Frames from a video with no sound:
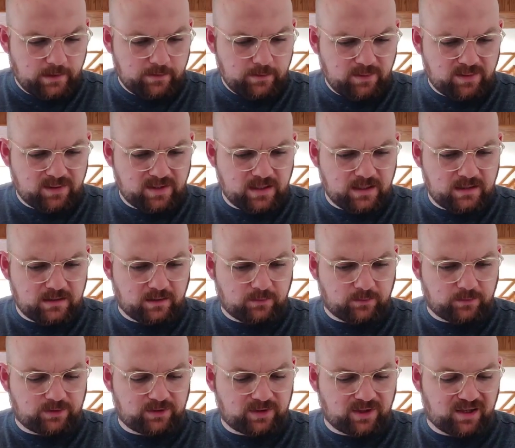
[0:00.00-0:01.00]
other thing that
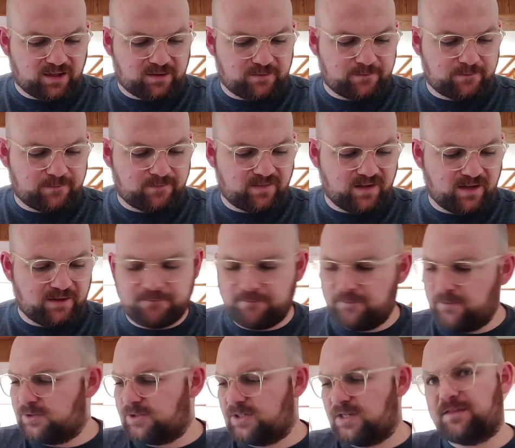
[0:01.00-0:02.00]
was tough, at
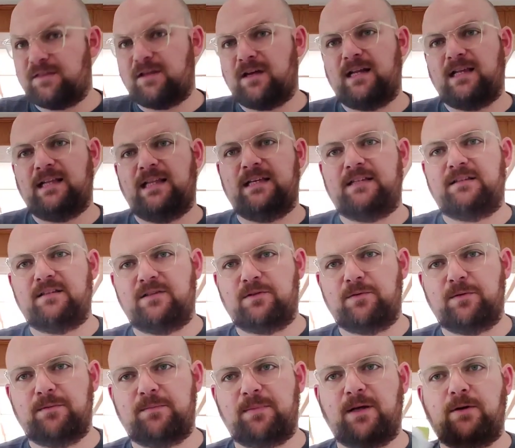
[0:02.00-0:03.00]
first I thought I liked
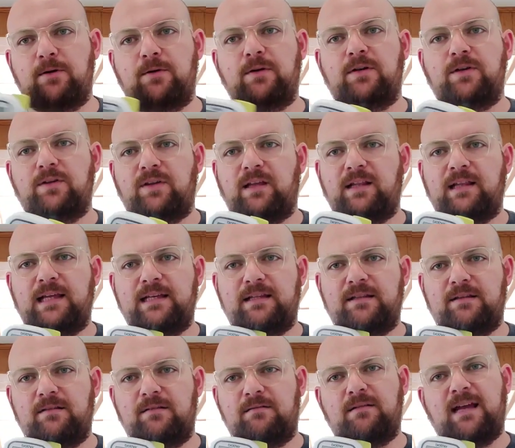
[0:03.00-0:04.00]
this one better, because I
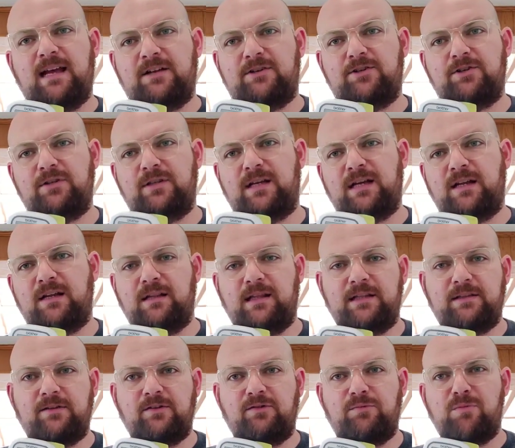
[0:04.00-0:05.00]
actually kind of
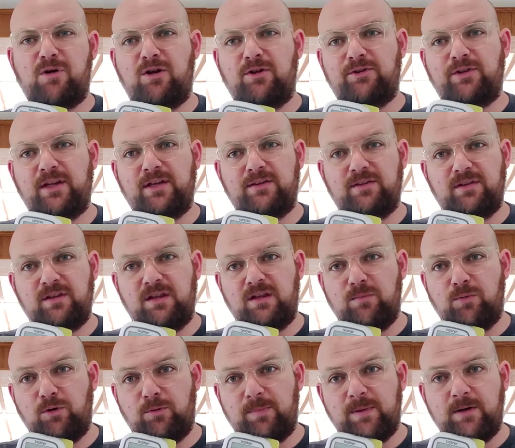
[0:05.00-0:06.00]
like the small size of the
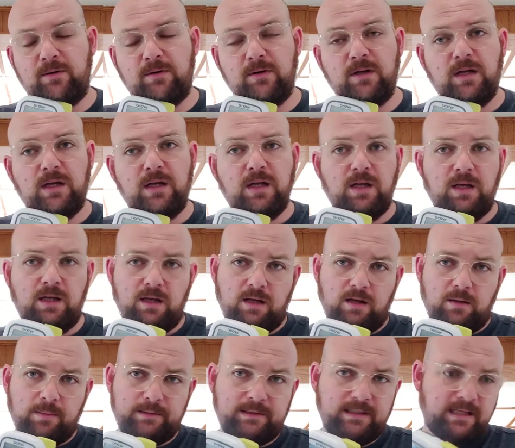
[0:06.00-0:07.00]
keyboard better.
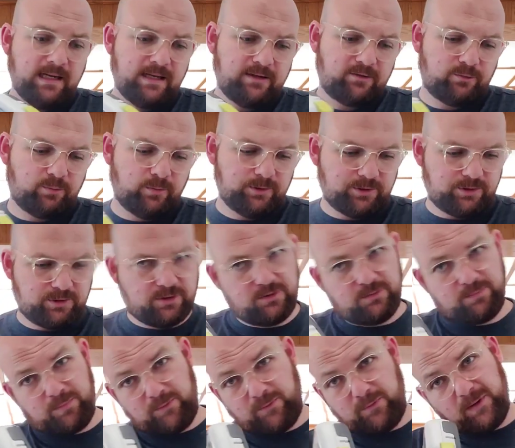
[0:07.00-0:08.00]
But then I switched to
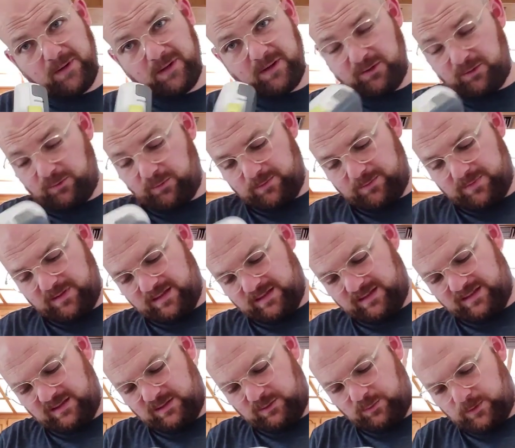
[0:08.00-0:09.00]
preferring this one,
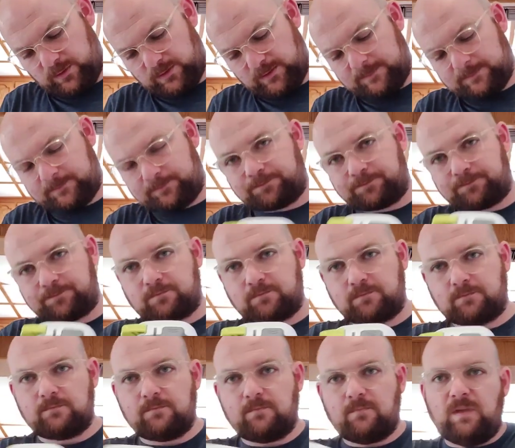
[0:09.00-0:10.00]
because this one,
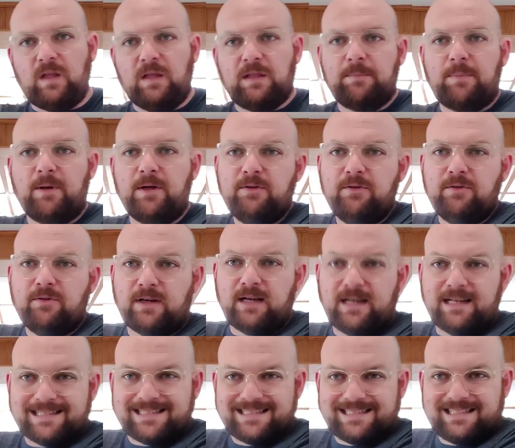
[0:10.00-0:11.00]
the buttons are
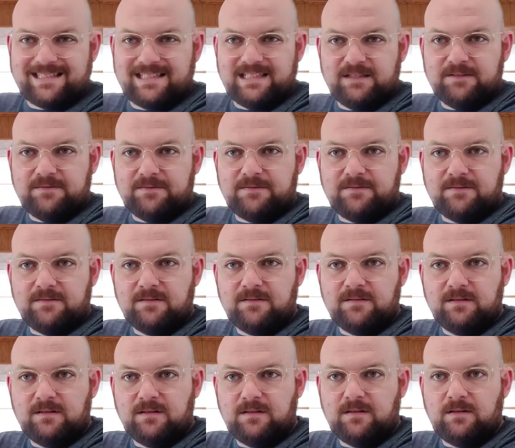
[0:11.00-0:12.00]
kind of stiff.
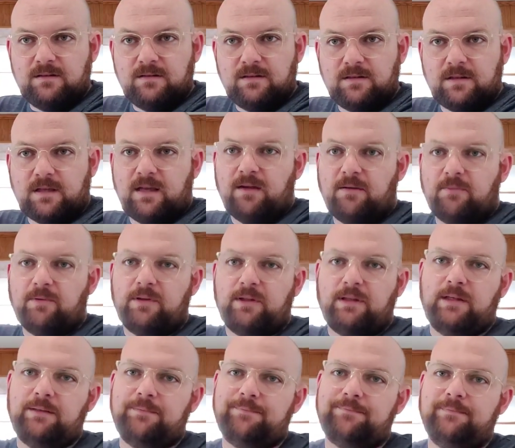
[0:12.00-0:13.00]
You can't
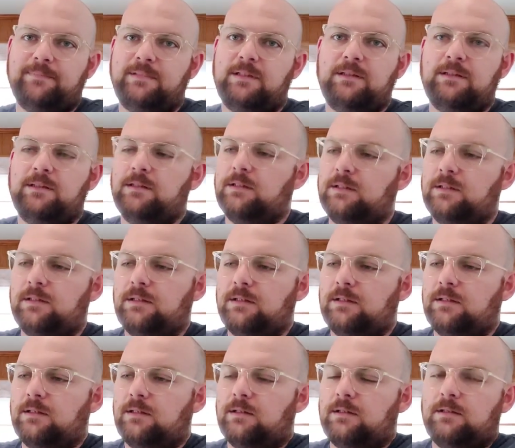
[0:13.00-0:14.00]
really
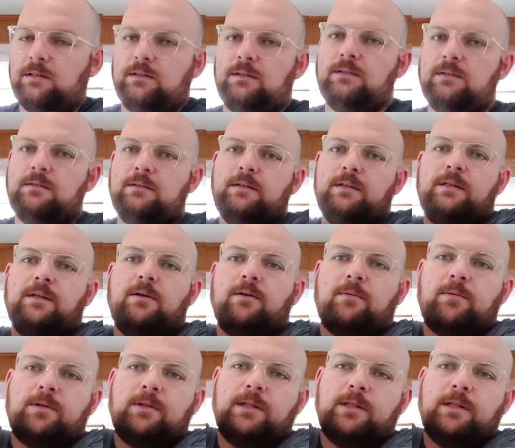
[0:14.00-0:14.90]
you can hear a